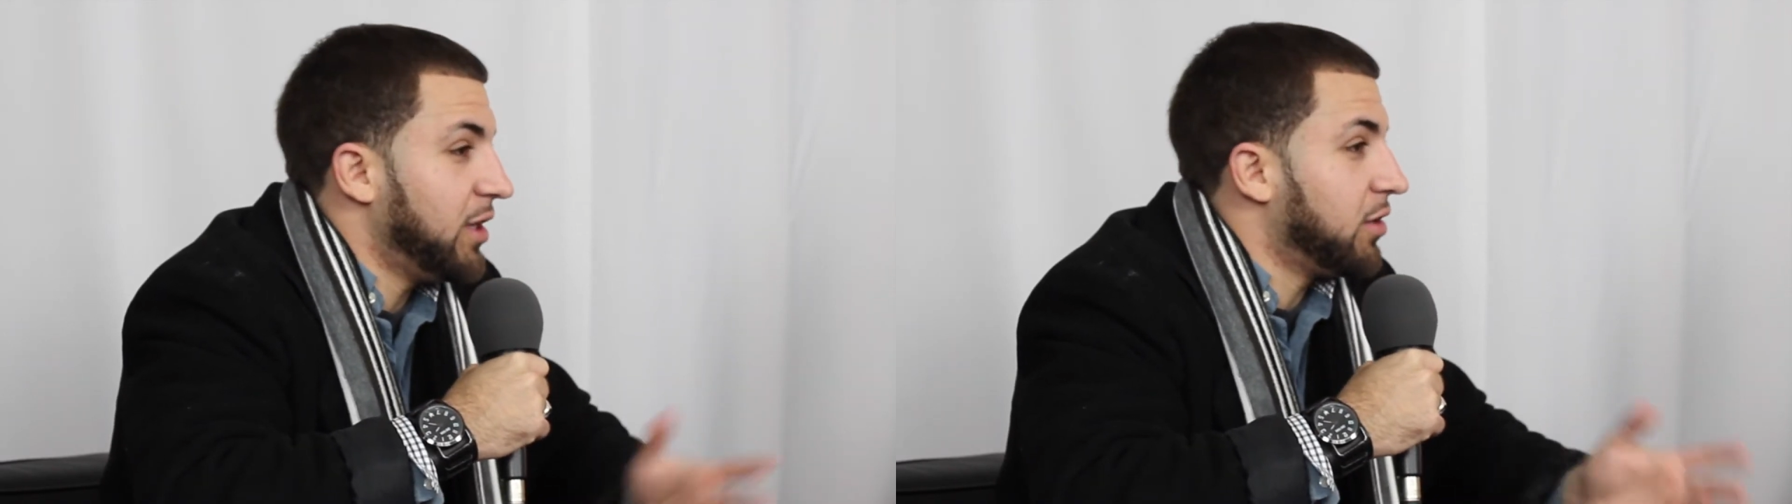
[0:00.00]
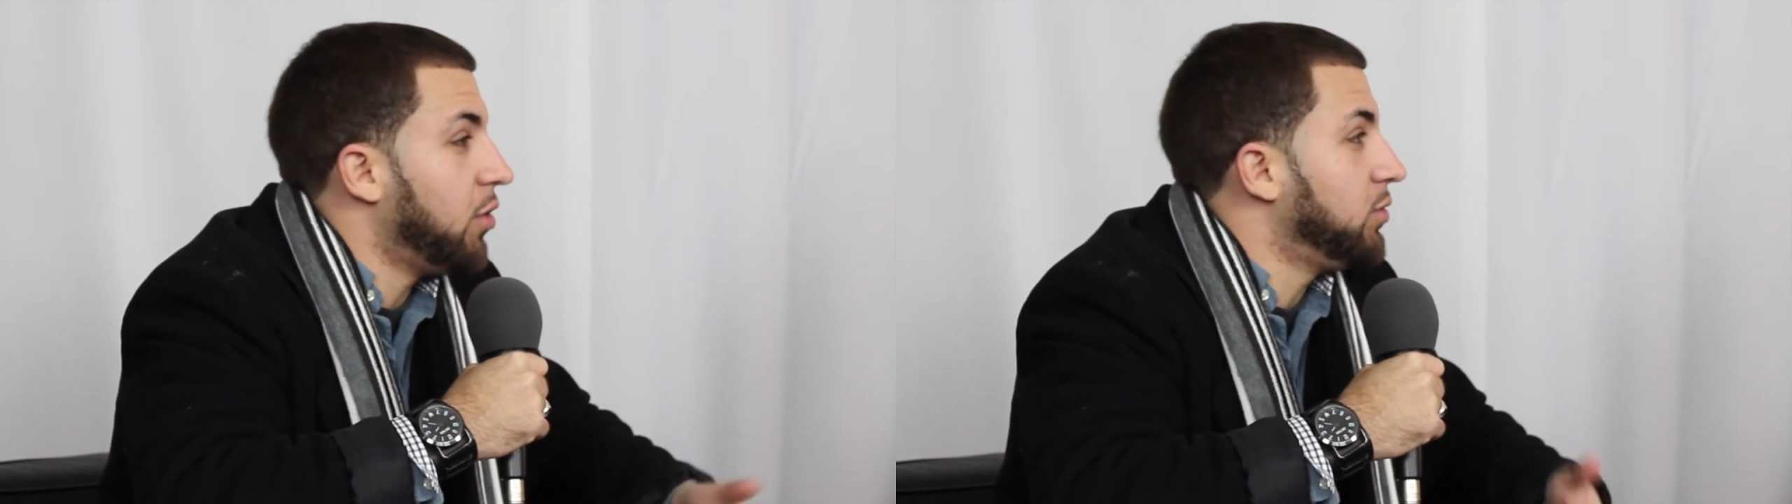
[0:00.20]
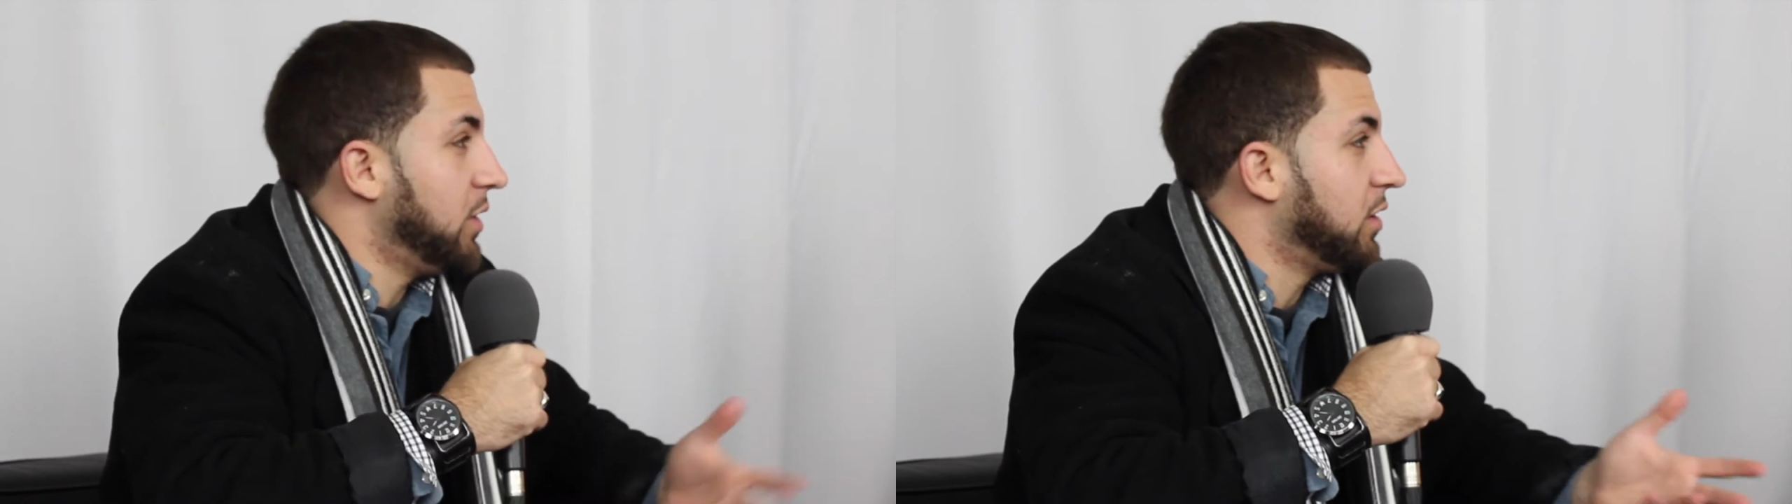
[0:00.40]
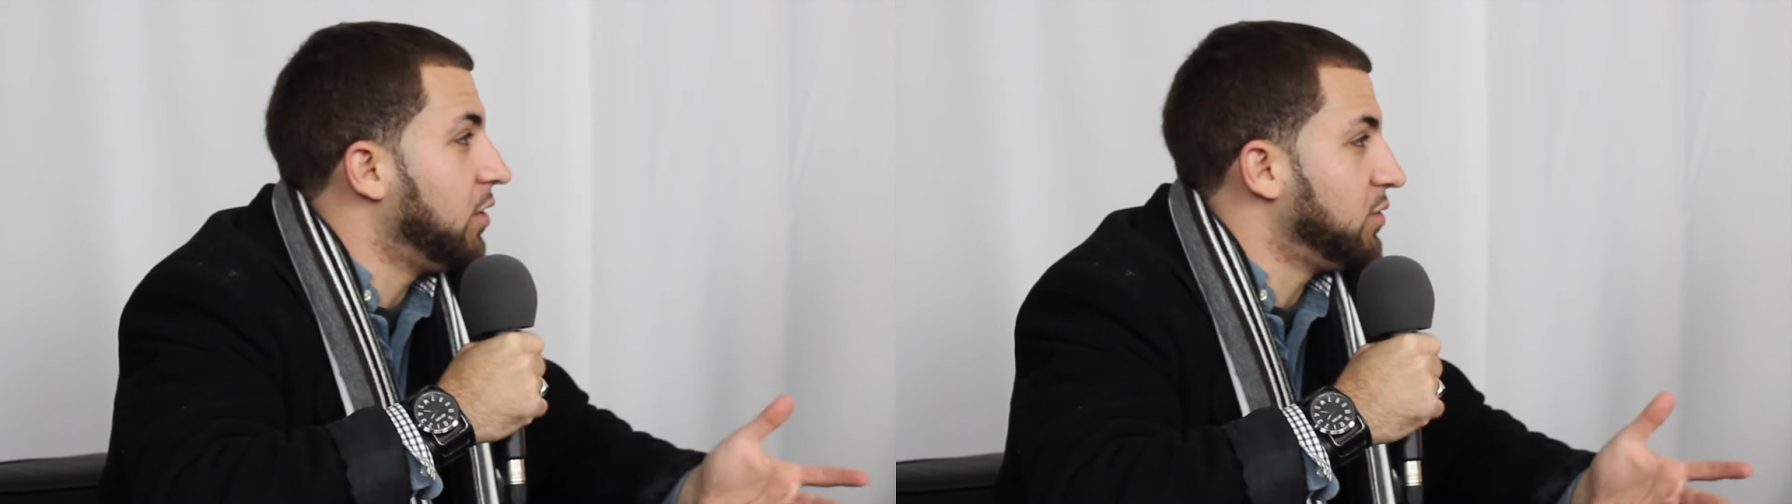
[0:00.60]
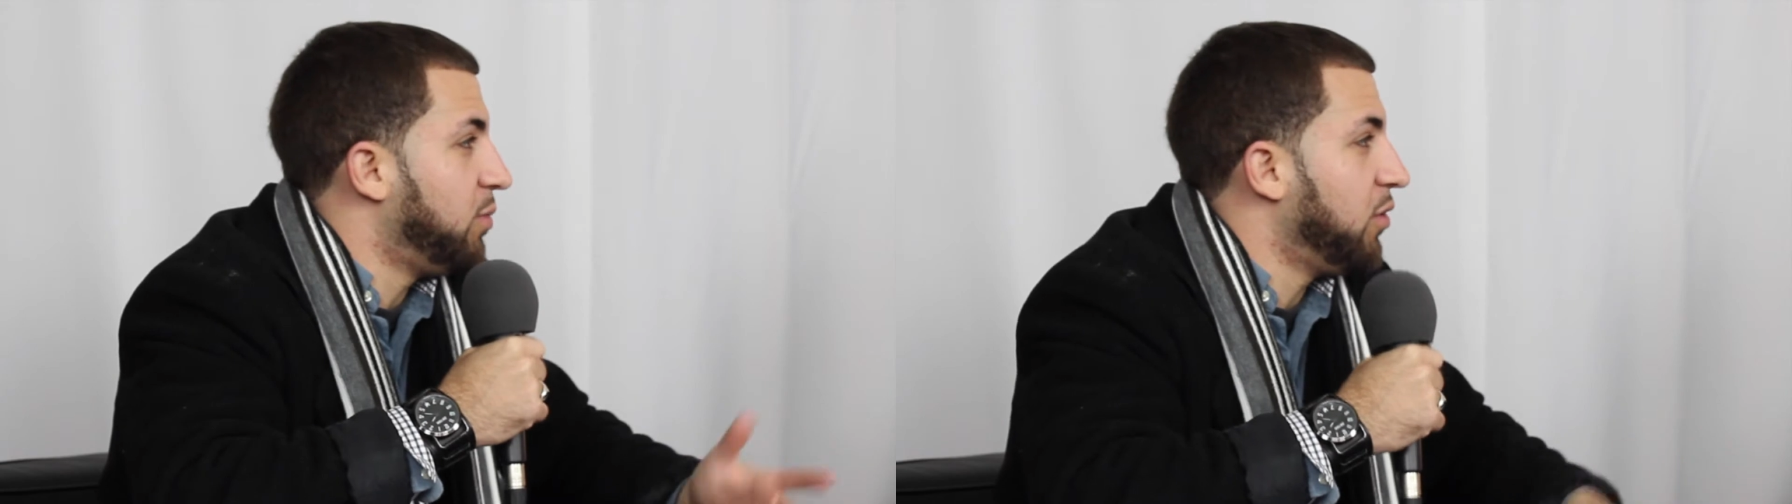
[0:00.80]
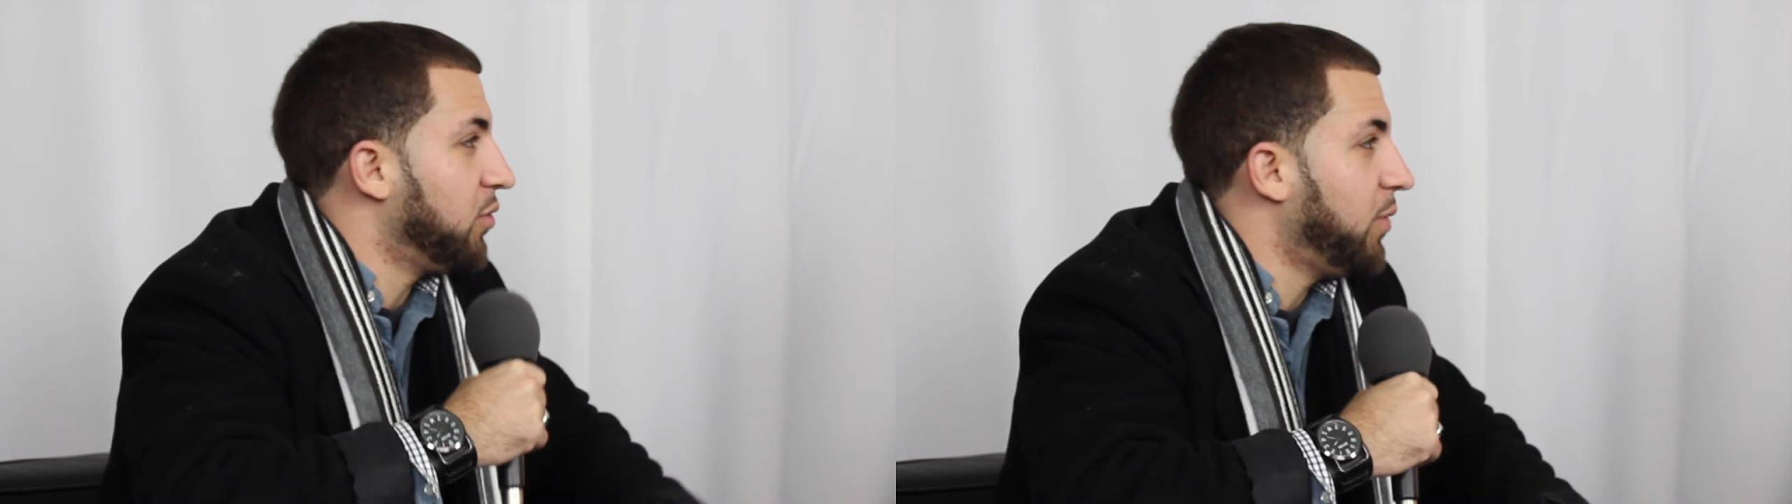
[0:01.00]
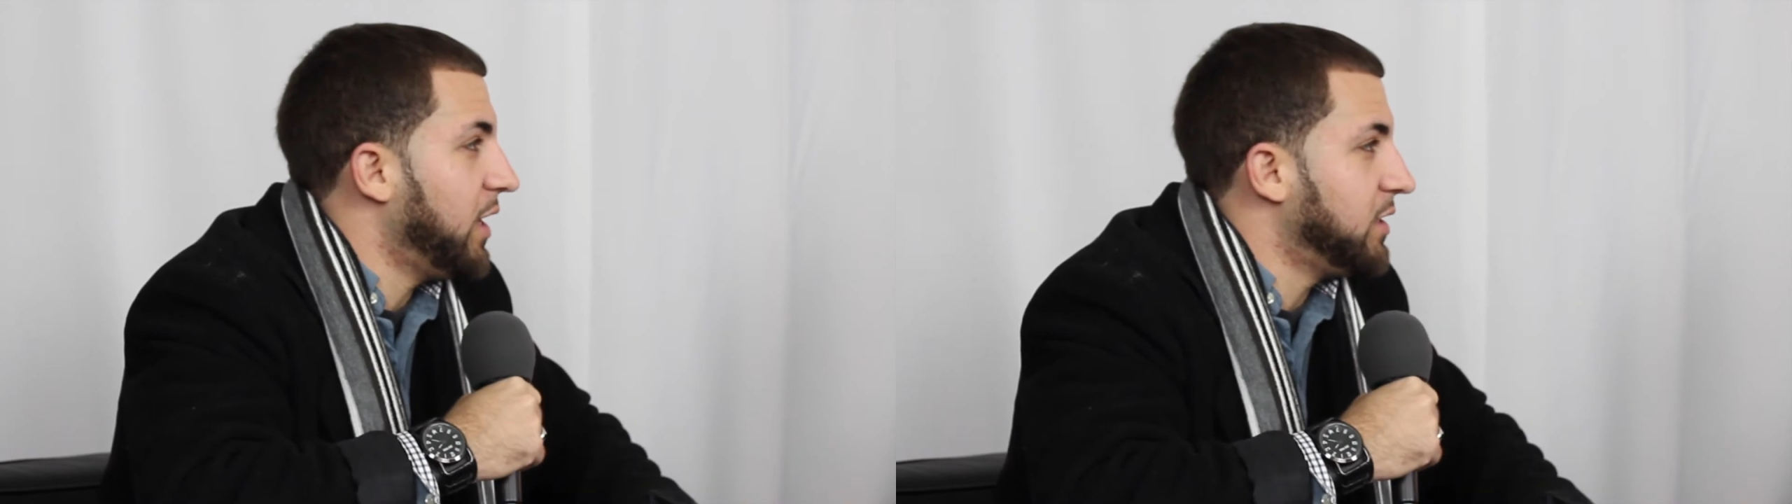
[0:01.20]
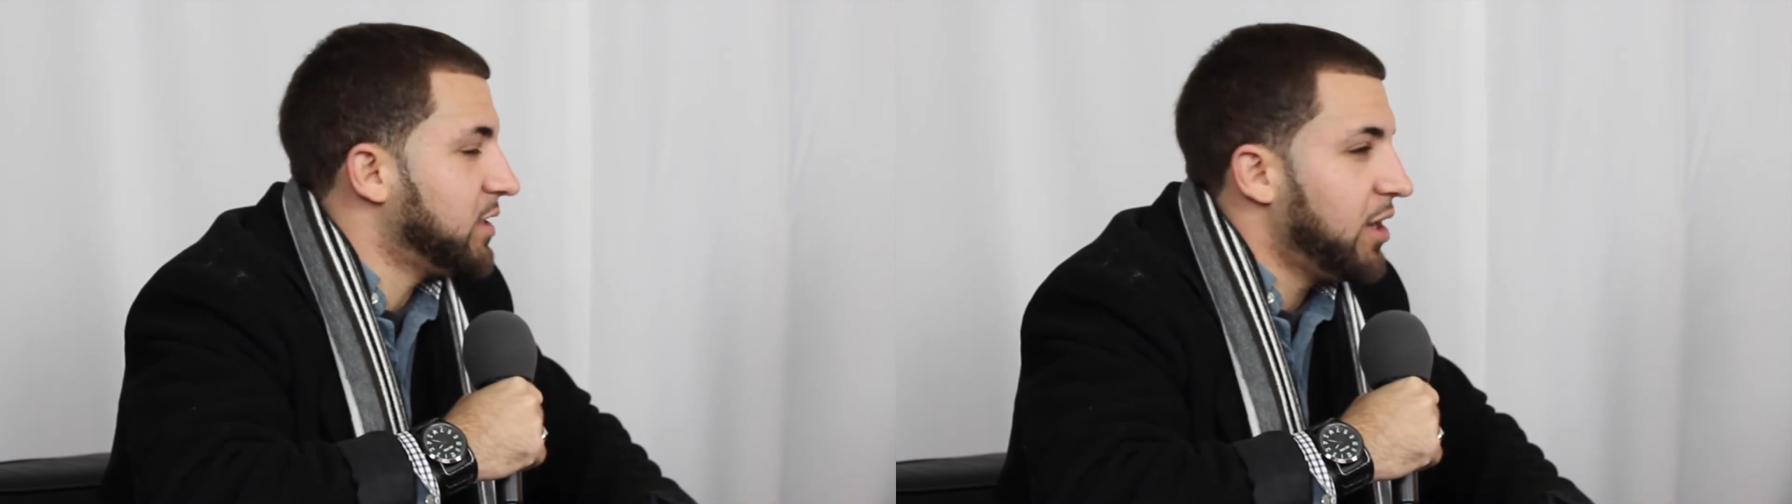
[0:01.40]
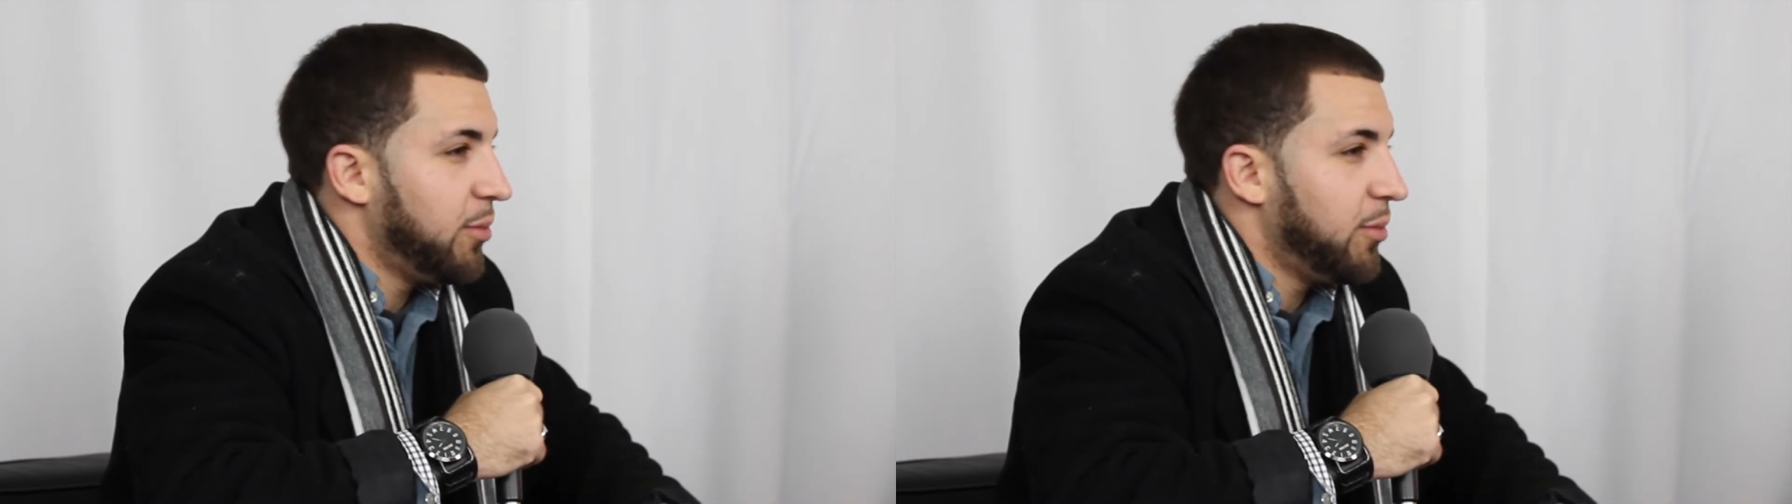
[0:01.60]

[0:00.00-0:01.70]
it goes both ways.